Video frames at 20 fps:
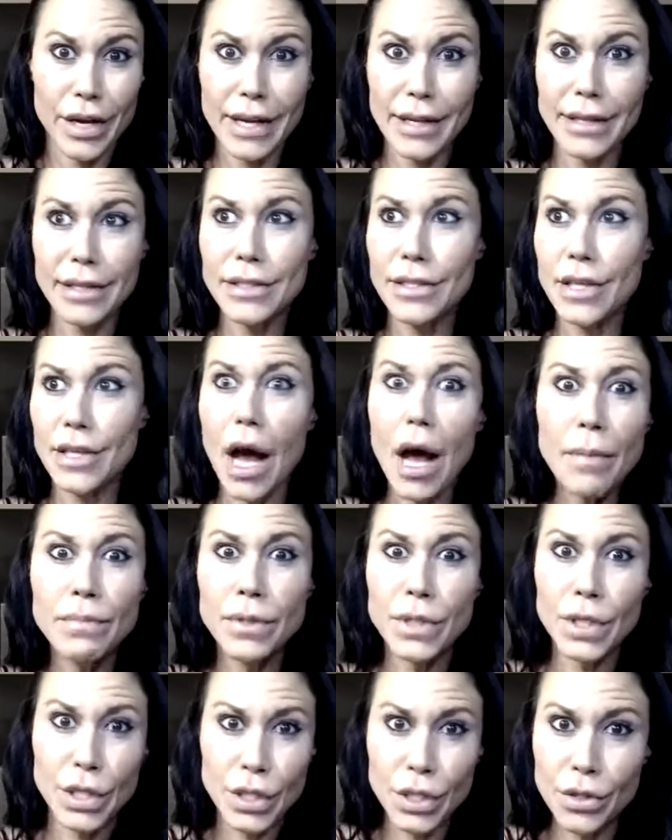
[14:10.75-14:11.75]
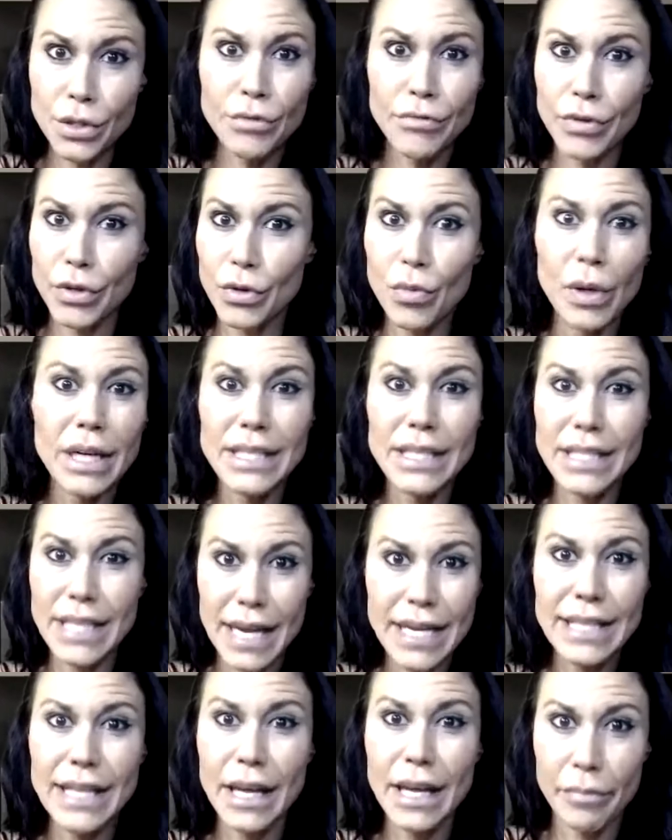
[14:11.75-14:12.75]
It's up to you if you want to
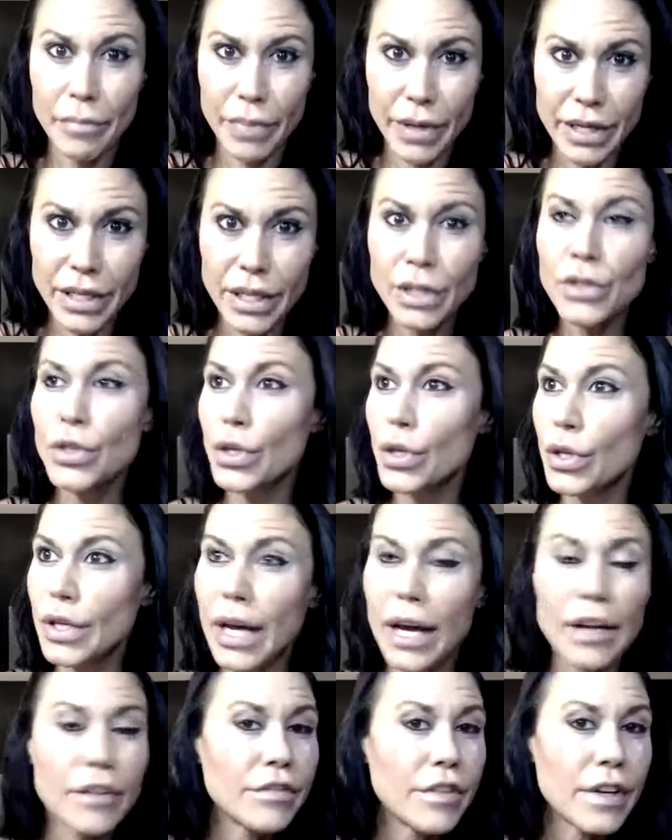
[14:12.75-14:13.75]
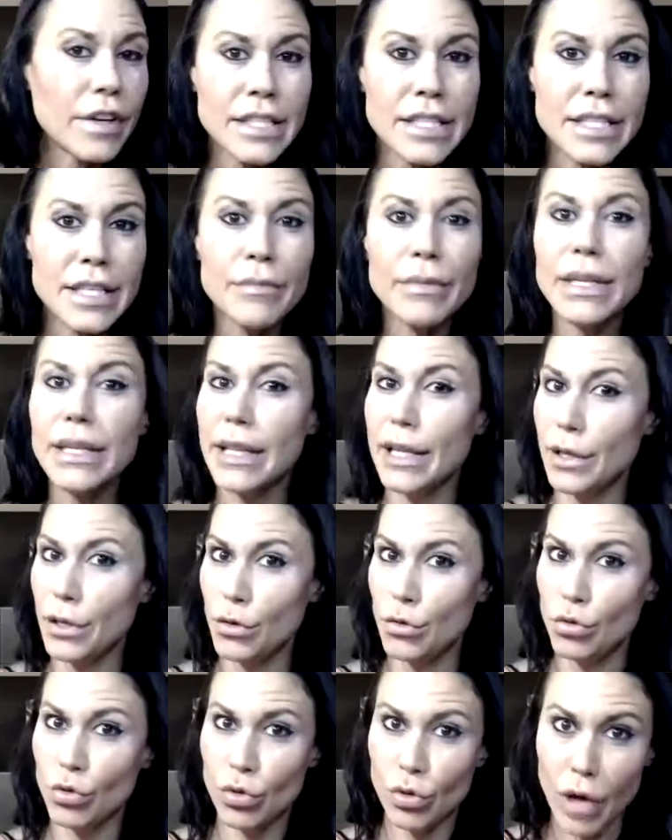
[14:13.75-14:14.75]
take that opinion. So you got to find somebody that
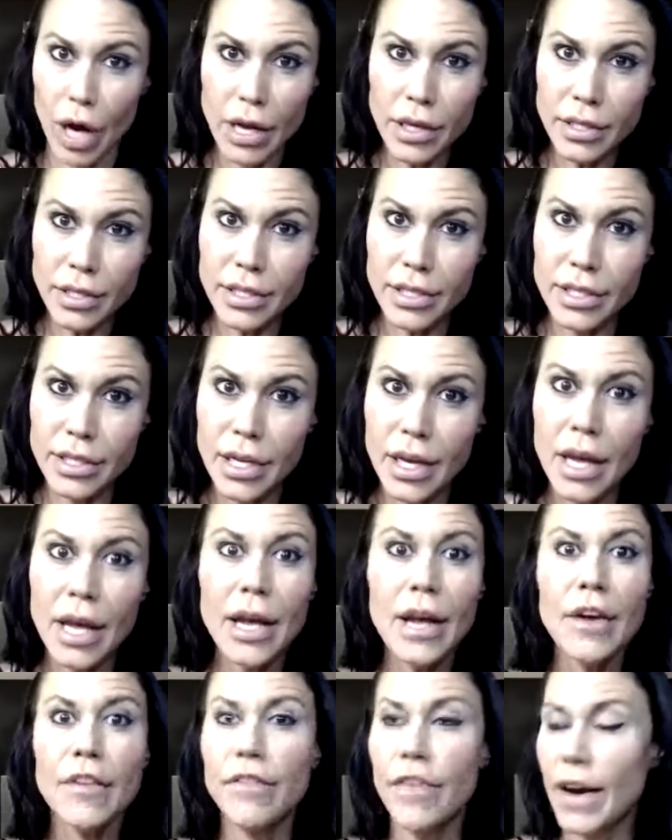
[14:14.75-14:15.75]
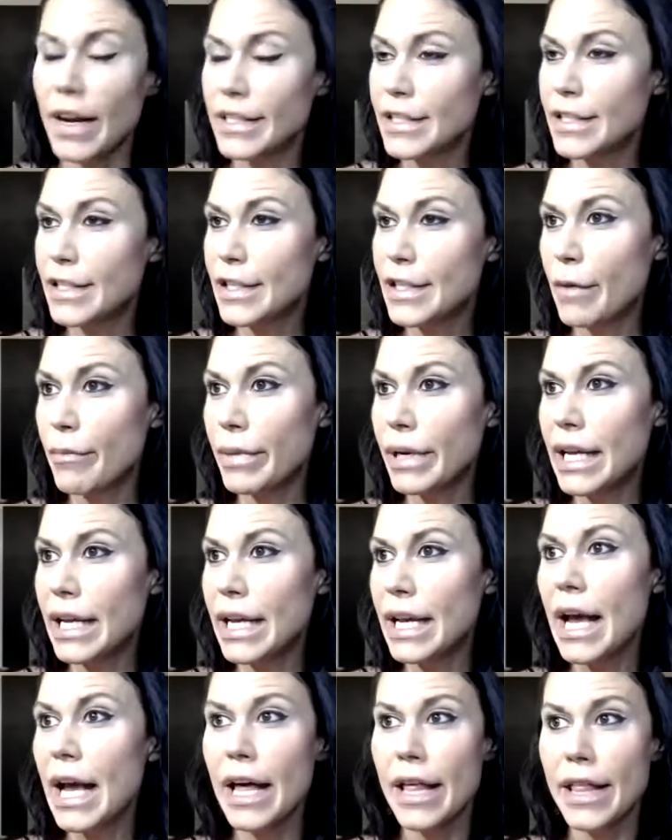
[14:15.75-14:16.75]
you trust, find
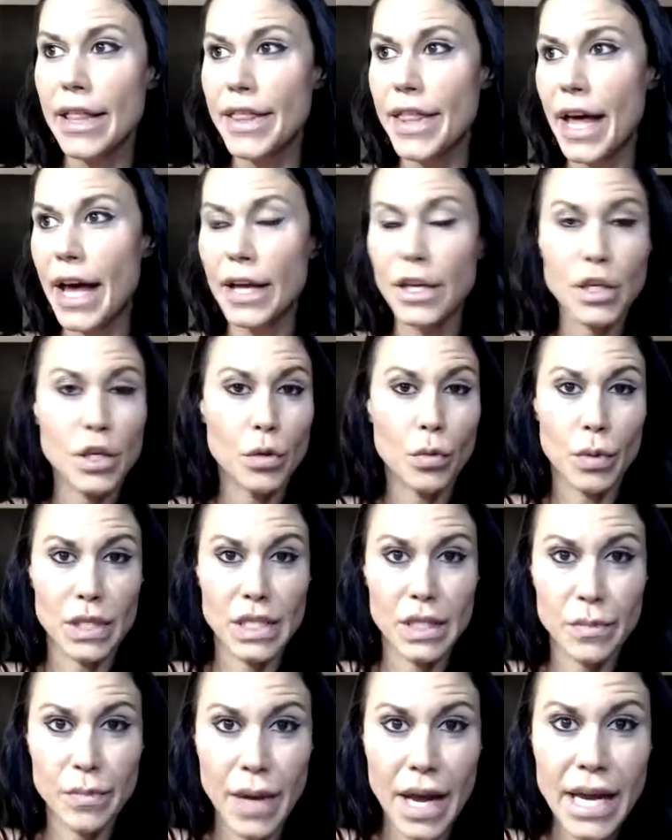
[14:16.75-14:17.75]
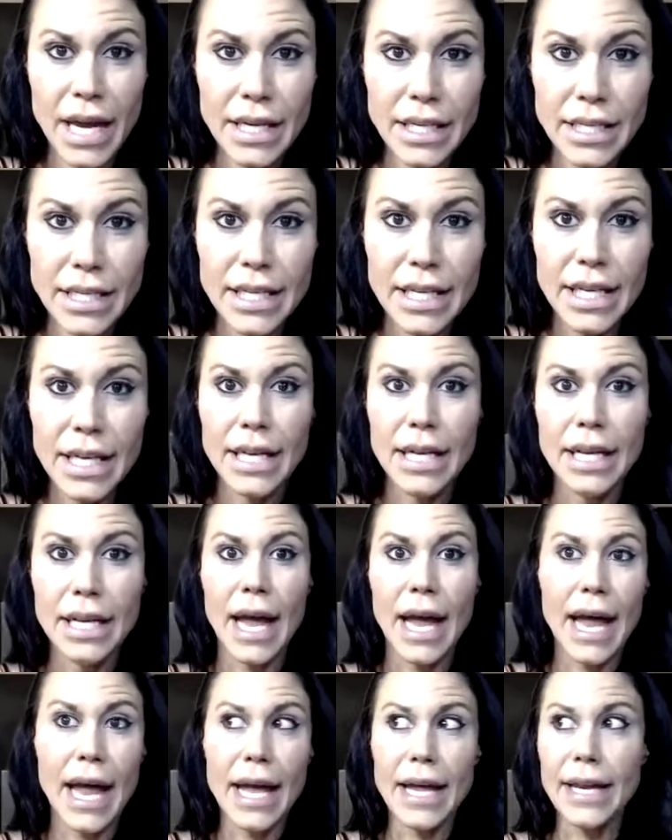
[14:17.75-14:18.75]
somebody that you respect,
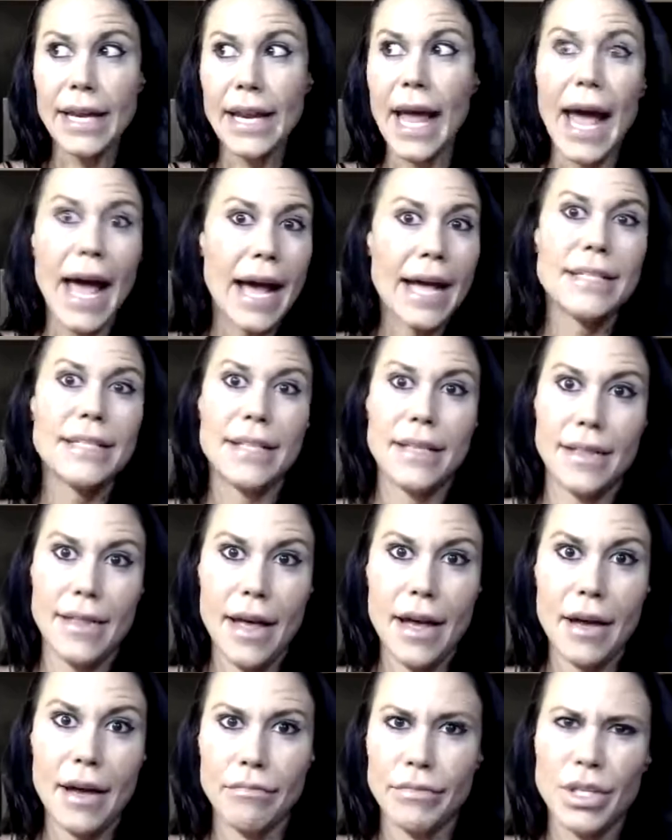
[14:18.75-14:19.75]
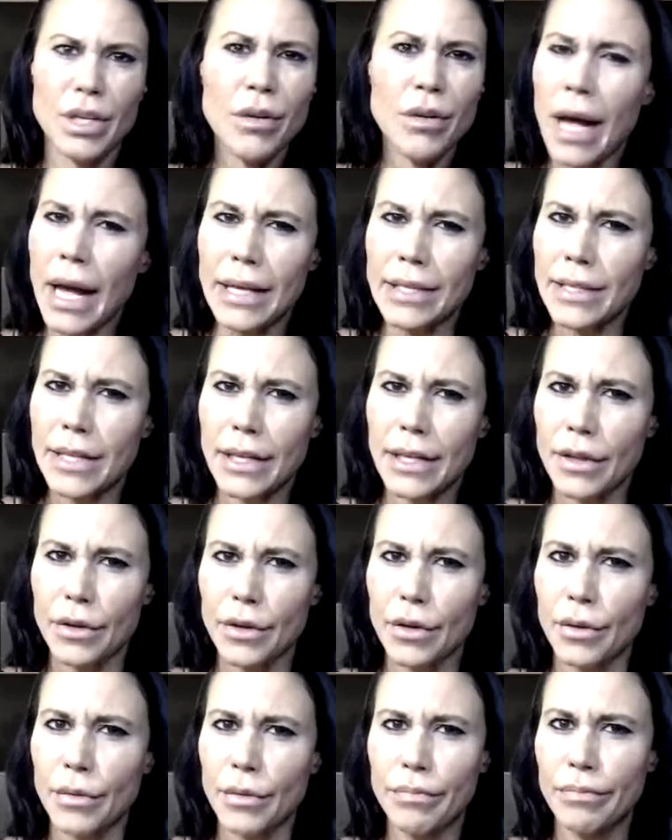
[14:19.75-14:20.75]
and ask them. Don't ask
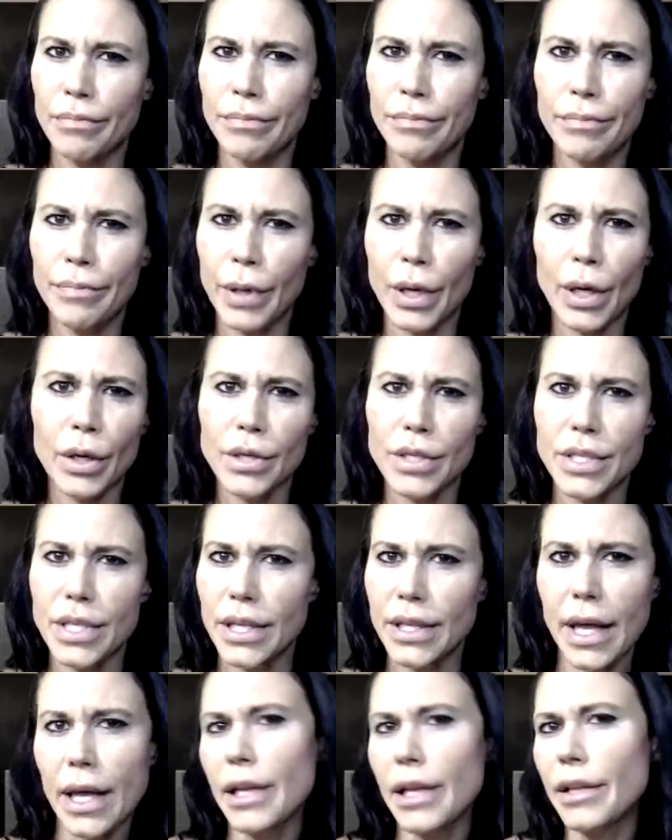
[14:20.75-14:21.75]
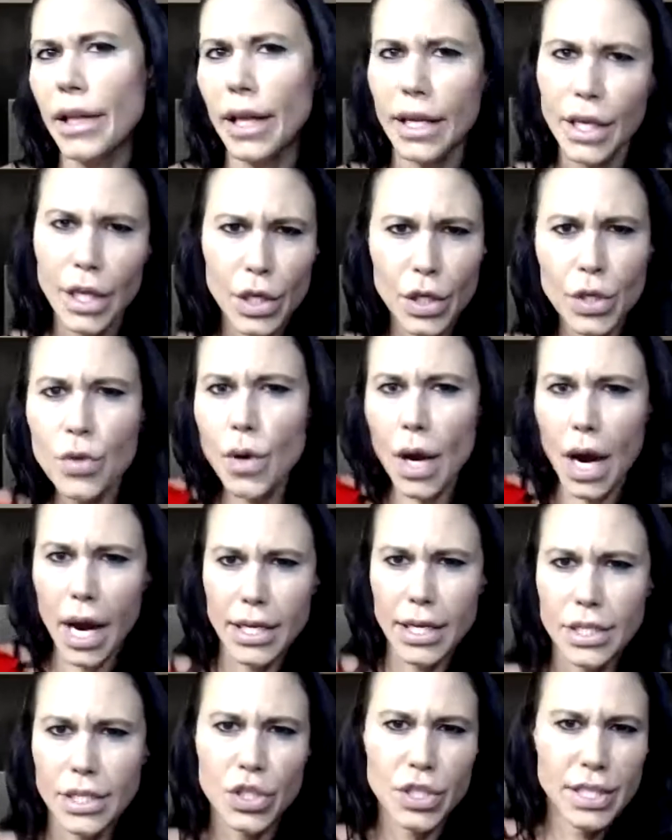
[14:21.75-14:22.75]
another person that, like, you
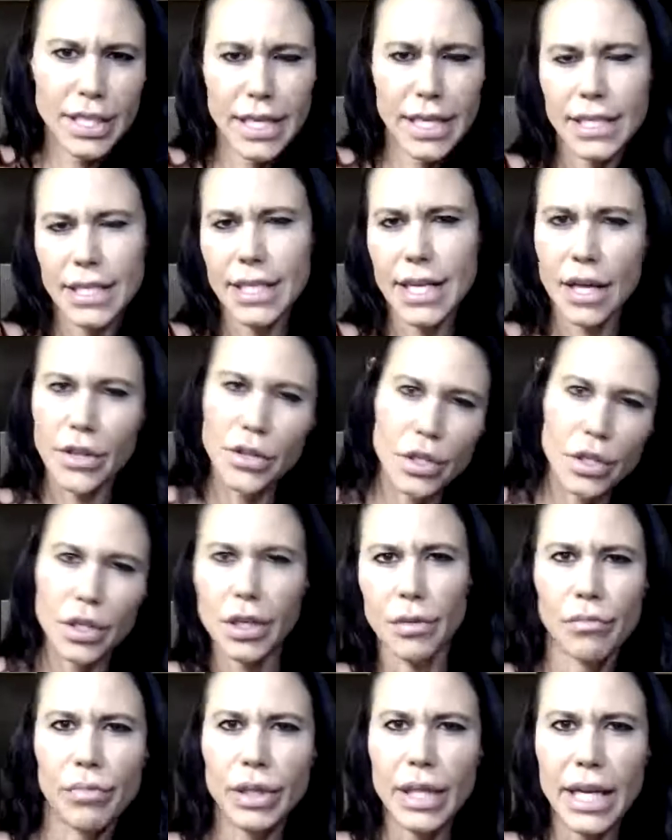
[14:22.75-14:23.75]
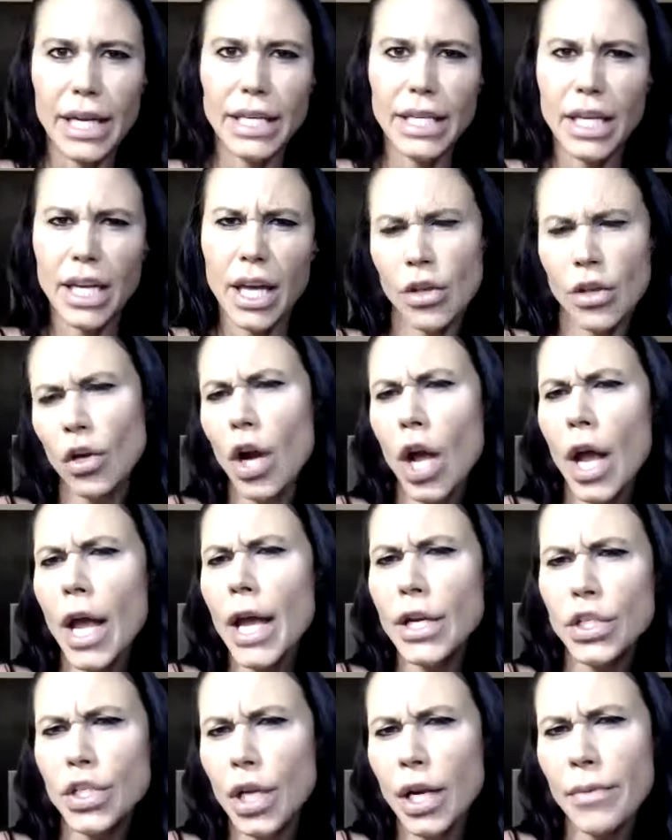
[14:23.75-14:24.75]
guys just get together and complain together.
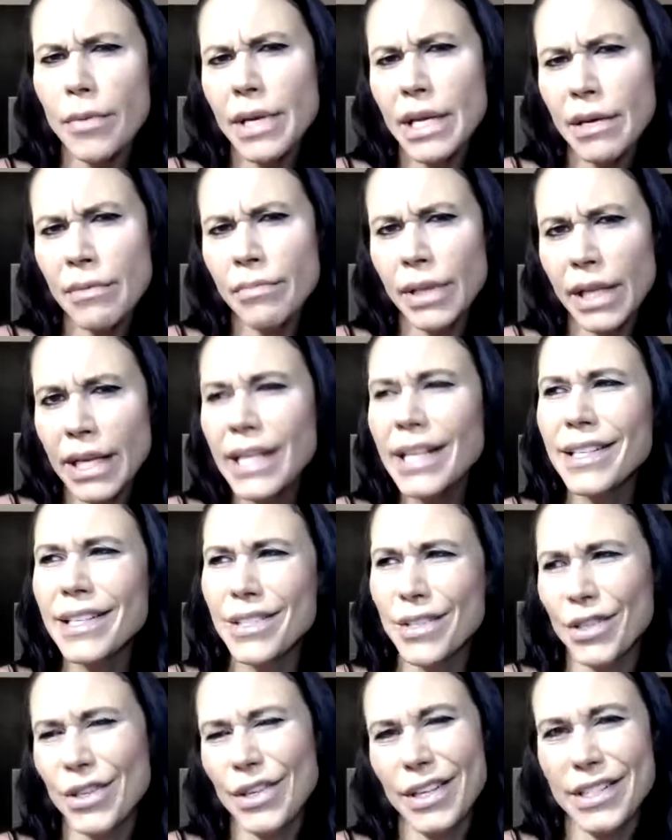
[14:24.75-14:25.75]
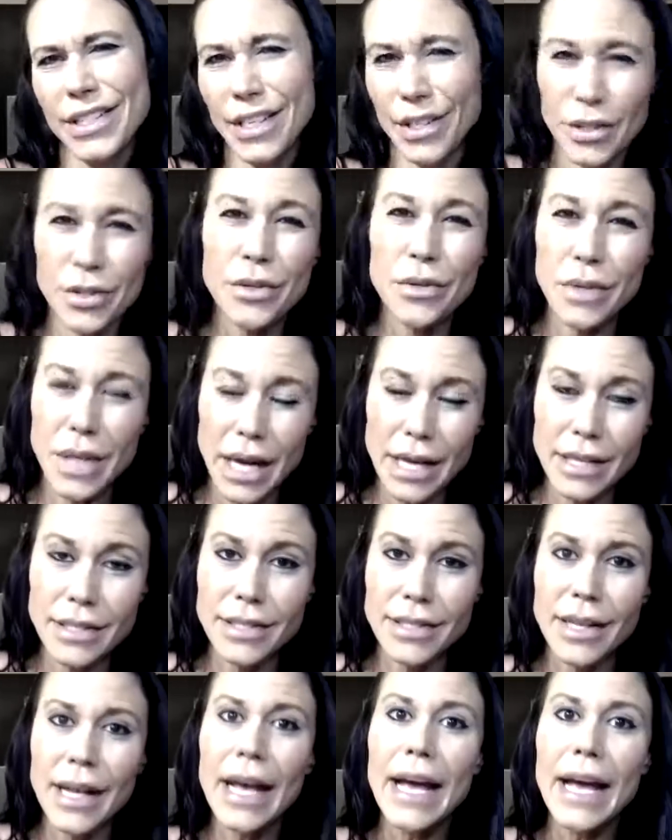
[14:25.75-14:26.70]
Hey, should I be complaining? Because they're going to tell you yes.